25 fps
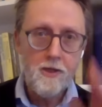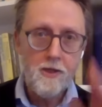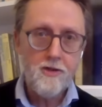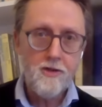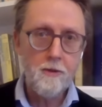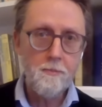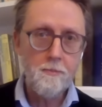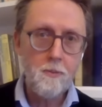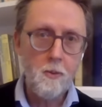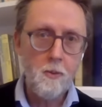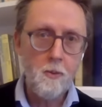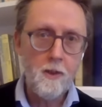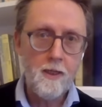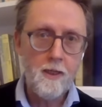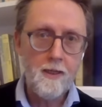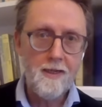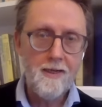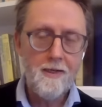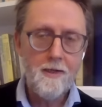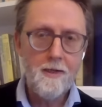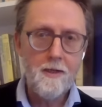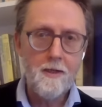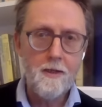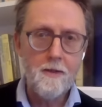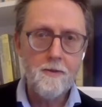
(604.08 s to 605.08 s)
Sir Richard pointed
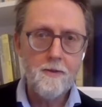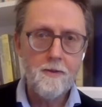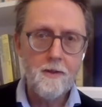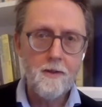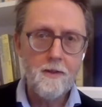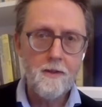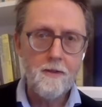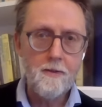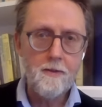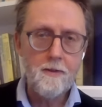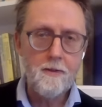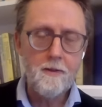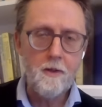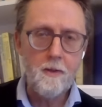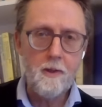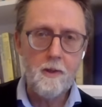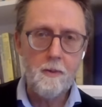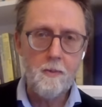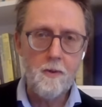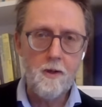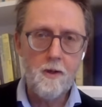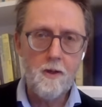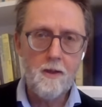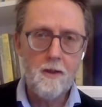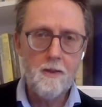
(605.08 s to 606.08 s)
out, it, you know,
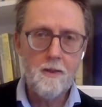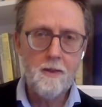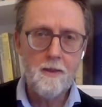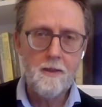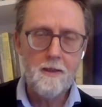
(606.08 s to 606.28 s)
Iran,